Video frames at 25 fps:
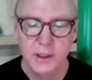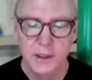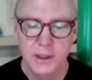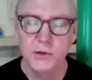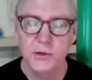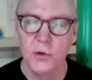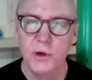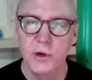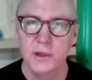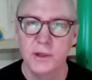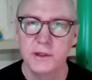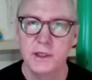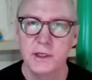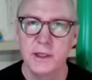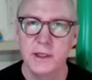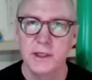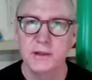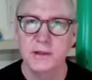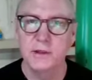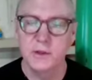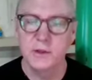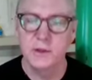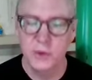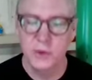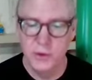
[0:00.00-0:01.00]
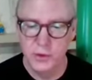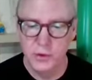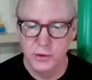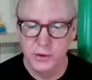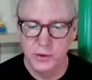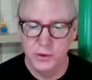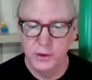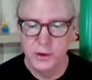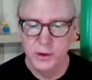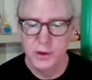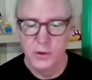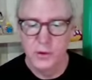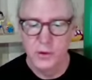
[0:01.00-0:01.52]
Join us again
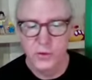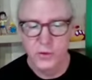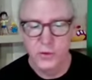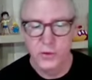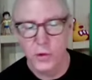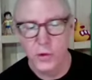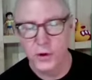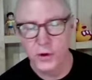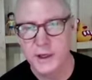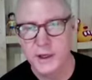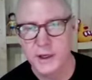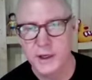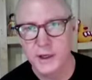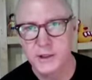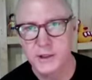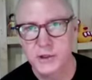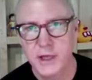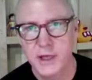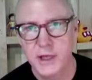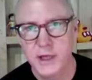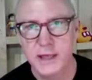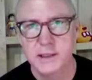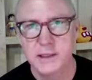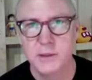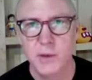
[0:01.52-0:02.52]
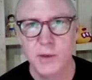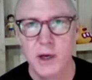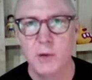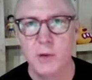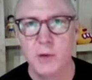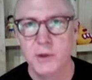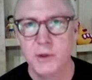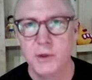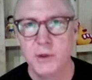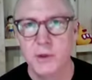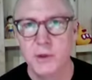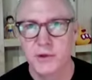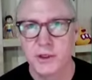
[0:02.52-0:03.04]
soon for more great chats about
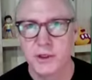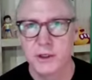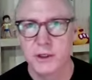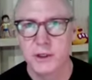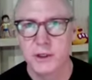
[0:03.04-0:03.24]
music